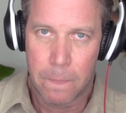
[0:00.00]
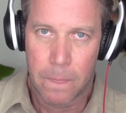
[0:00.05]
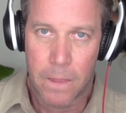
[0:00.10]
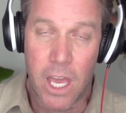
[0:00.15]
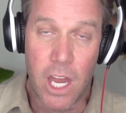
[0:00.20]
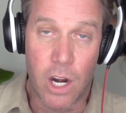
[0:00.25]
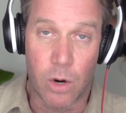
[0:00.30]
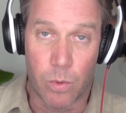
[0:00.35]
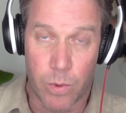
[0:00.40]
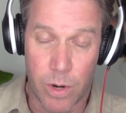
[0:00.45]

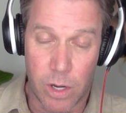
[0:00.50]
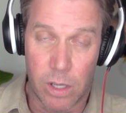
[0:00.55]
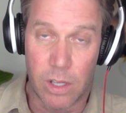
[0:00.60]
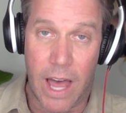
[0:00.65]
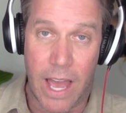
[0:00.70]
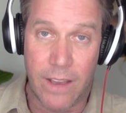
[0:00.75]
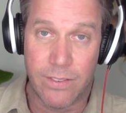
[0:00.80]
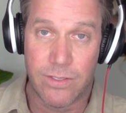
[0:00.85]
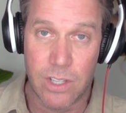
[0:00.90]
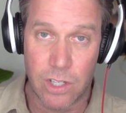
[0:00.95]
In a real
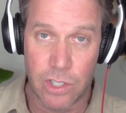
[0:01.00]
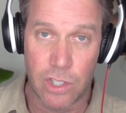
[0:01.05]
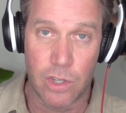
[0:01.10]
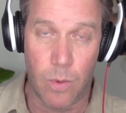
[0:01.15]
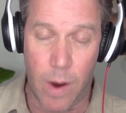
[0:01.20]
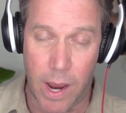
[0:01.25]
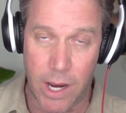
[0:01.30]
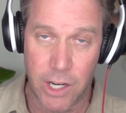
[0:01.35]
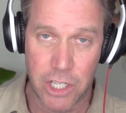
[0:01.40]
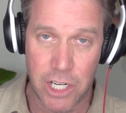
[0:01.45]
life
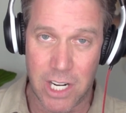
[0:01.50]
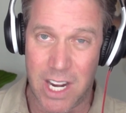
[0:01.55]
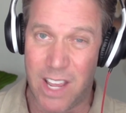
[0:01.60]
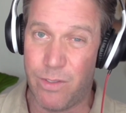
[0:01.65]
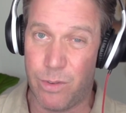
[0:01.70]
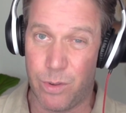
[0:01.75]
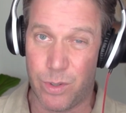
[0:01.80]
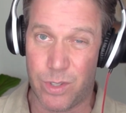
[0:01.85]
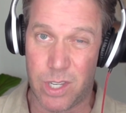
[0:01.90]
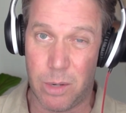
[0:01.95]
situation,
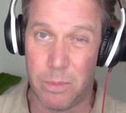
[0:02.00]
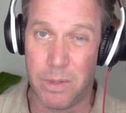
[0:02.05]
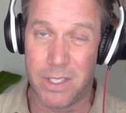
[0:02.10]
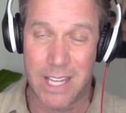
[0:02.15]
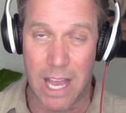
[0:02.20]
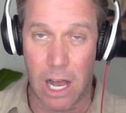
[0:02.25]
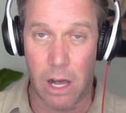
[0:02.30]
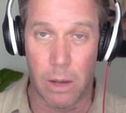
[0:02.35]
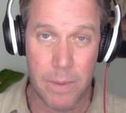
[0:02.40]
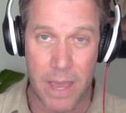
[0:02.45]
even with someone
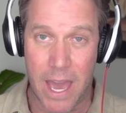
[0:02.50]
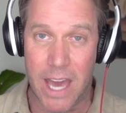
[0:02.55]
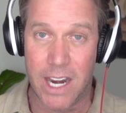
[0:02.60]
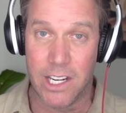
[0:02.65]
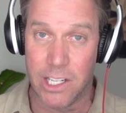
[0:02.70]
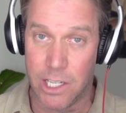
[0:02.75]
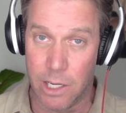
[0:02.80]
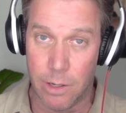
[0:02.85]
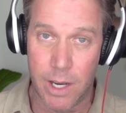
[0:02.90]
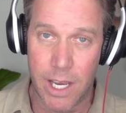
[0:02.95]
telling me how to
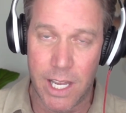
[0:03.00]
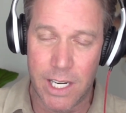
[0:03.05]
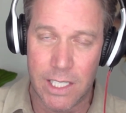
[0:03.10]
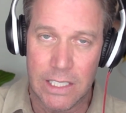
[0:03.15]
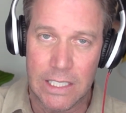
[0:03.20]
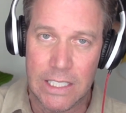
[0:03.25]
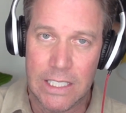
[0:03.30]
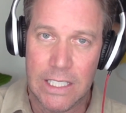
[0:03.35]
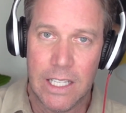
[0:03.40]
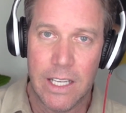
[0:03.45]
do it,
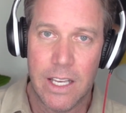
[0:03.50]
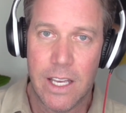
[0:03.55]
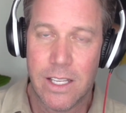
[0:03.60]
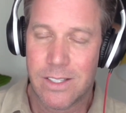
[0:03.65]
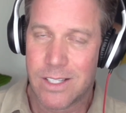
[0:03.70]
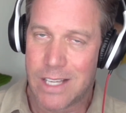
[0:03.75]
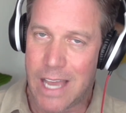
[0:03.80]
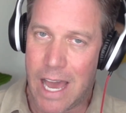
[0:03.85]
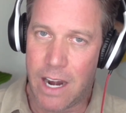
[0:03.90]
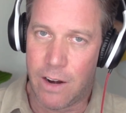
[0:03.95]

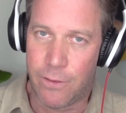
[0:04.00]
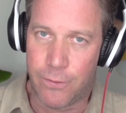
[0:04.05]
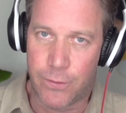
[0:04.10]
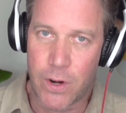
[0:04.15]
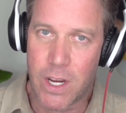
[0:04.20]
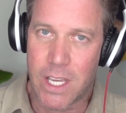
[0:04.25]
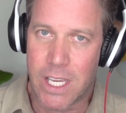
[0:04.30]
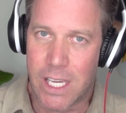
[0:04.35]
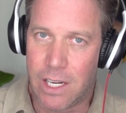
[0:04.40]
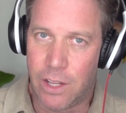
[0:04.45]
it's kind of
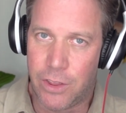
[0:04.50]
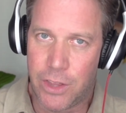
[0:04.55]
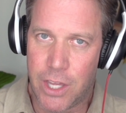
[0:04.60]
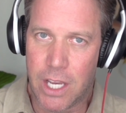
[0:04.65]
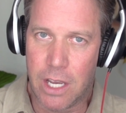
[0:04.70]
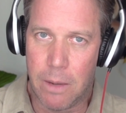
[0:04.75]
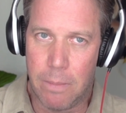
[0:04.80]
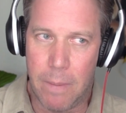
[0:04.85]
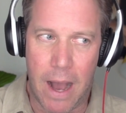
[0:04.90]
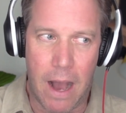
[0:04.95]
freaky to
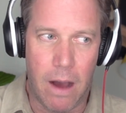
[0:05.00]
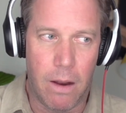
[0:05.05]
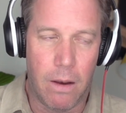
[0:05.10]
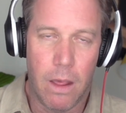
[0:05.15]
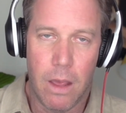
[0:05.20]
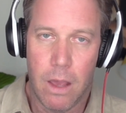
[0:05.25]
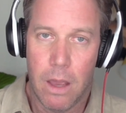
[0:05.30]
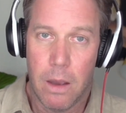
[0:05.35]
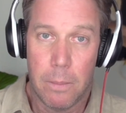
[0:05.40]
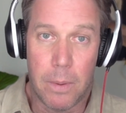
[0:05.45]
think about.
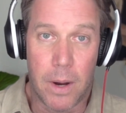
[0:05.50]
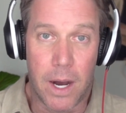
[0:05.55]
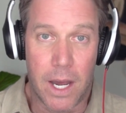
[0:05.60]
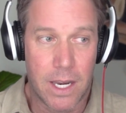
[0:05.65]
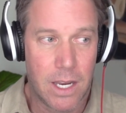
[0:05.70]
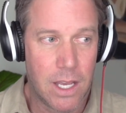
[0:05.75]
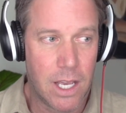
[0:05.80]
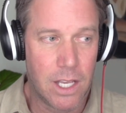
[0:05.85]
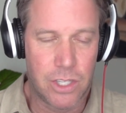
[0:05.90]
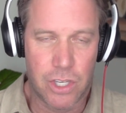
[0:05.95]

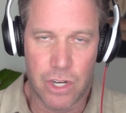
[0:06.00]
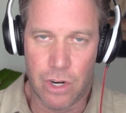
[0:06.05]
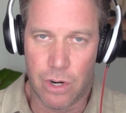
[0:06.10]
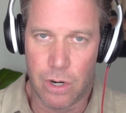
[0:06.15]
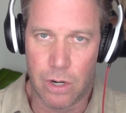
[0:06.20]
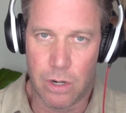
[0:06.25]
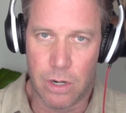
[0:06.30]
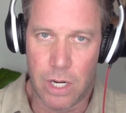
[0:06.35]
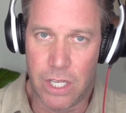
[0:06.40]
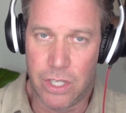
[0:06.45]
But it's
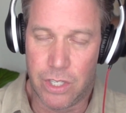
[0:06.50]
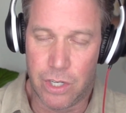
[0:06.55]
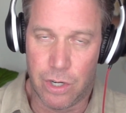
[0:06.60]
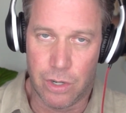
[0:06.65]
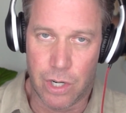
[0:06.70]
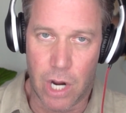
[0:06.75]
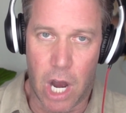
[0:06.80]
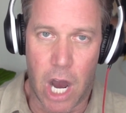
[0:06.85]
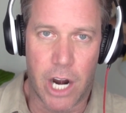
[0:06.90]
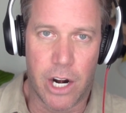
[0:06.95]
your
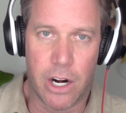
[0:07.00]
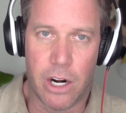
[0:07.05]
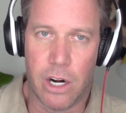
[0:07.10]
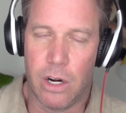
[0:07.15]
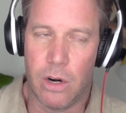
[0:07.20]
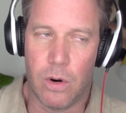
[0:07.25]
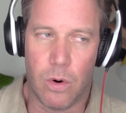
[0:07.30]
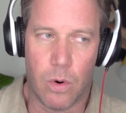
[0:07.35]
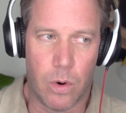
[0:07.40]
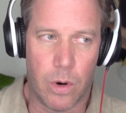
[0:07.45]

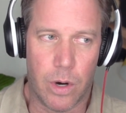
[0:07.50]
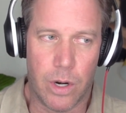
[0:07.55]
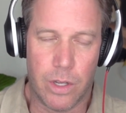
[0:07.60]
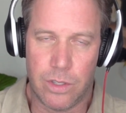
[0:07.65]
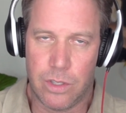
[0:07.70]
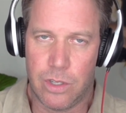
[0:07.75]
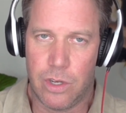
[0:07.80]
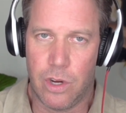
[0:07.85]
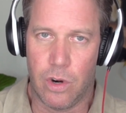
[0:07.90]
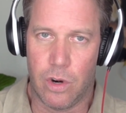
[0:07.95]
daughter or
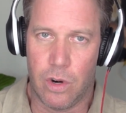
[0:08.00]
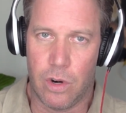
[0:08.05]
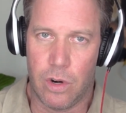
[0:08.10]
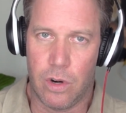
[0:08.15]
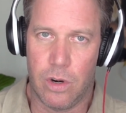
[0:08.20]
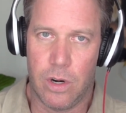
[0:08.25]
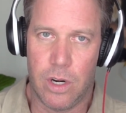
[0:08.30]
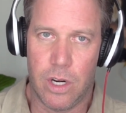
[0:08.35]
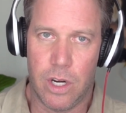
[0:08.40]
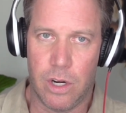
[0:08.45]
it's
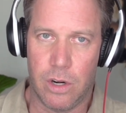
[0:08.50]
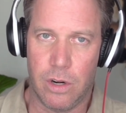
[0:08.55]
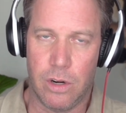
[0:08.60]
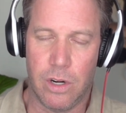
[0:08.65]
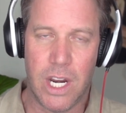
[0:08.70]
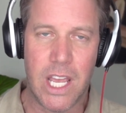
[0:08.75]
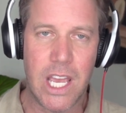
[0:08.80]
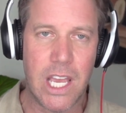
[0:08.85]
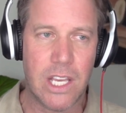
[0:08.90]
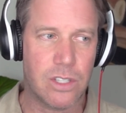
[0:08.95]
your
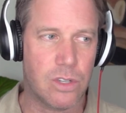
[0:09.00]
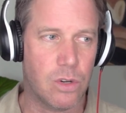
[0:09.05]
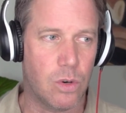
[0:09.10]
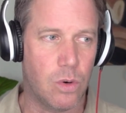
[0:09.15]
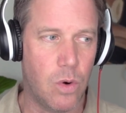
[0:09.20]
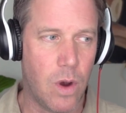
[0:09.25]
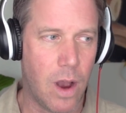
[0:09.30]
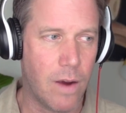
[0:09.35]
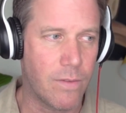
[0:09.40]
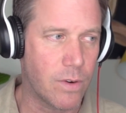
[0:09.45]
niece or
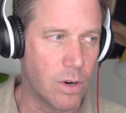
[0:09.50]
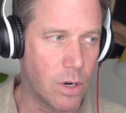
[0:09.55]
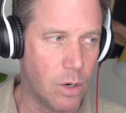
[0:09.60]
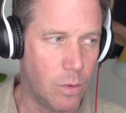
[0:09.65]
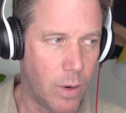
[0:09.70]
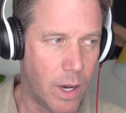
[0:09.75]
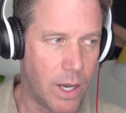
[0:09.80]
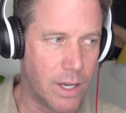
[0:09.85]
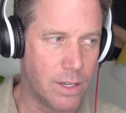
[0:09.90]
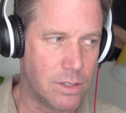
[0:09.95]
whoever it
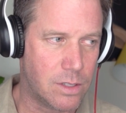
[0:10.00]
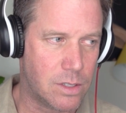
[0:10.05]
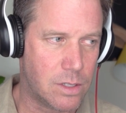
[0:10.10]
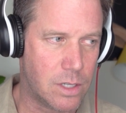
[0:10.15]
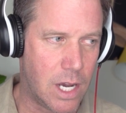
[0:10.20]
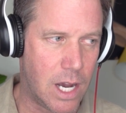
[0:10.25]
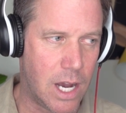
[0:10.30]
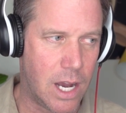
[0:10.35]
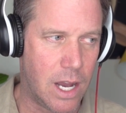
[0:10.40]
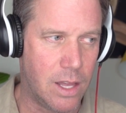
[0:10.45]
was.
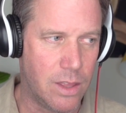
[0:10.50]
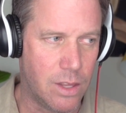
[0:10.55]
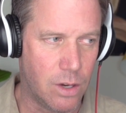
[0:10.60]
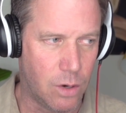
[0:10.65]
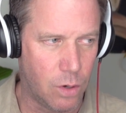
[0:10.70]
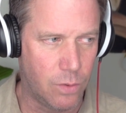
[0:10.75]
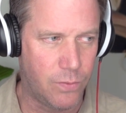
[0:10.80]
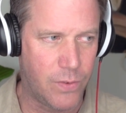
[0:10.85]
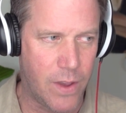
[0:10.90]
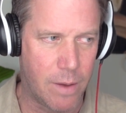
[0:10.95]
The
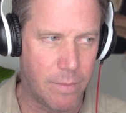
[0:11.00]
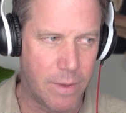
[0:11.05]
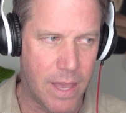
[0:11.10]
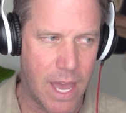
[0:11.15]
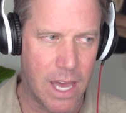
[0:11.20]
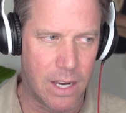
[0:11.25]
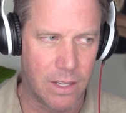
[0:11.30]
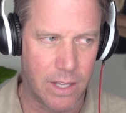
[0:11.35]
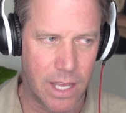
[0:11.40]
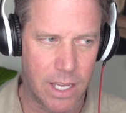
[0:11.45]
whole family
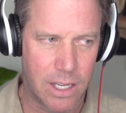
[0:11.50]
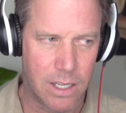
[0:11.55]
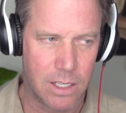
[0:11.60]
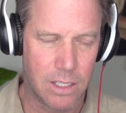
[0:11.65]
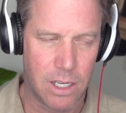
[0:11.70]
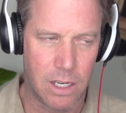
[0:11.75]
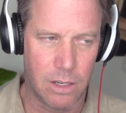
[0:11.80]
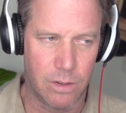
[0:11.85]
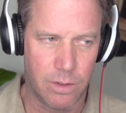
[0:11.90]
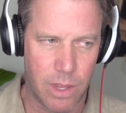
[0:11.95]
had
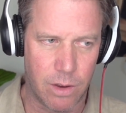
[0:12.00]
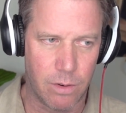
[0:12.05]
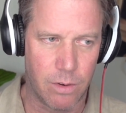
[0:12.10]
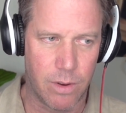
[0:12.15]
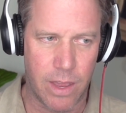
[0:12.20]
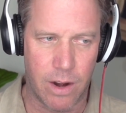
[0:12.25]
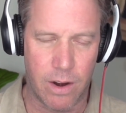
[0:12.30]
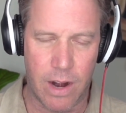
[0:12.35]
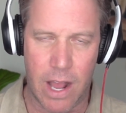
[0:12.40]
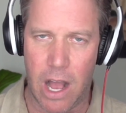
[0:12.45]
they were
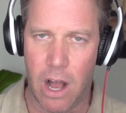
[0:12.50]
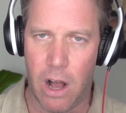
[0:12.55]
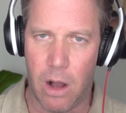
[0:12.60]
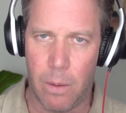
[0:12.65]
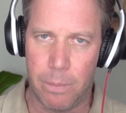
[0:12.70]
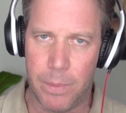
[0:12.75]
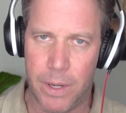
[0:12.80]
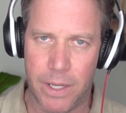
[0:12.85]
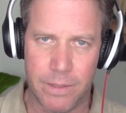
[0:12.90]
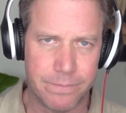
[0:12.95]
there to
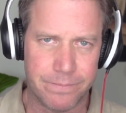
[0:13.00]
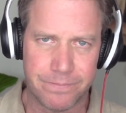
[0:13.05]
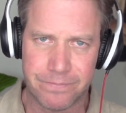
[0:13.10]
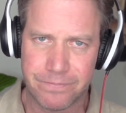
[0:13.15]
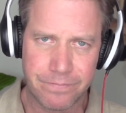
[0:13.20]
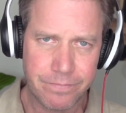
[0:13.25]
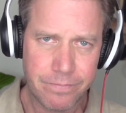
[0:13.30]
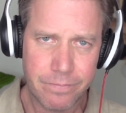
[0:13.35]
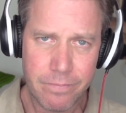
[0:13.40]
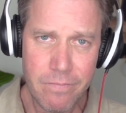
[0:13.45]
help. But
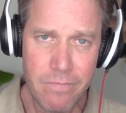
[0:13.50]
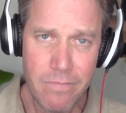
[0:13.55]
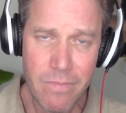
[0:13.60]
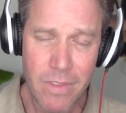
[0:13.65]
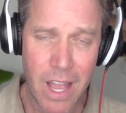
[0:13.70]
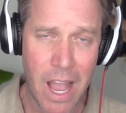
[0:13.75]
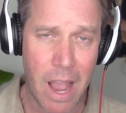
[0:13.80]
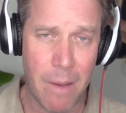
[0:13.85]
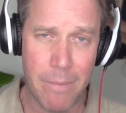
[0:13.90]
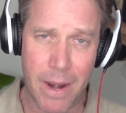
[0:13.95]

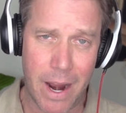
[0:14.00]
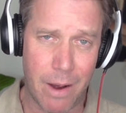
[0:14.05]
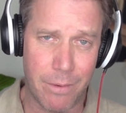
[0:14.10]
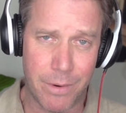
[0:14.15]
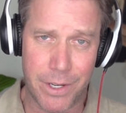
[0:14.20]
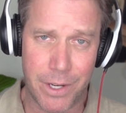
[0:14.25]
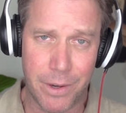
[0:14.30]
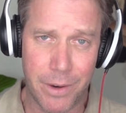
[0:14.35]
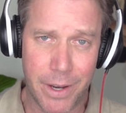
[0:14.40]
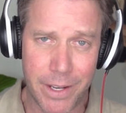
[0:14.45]
I mean, I
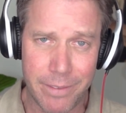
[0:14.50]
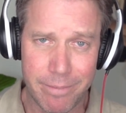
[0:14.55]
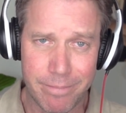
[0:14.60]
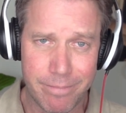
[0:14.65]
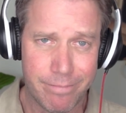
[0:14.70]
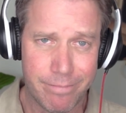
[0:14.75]
would do it.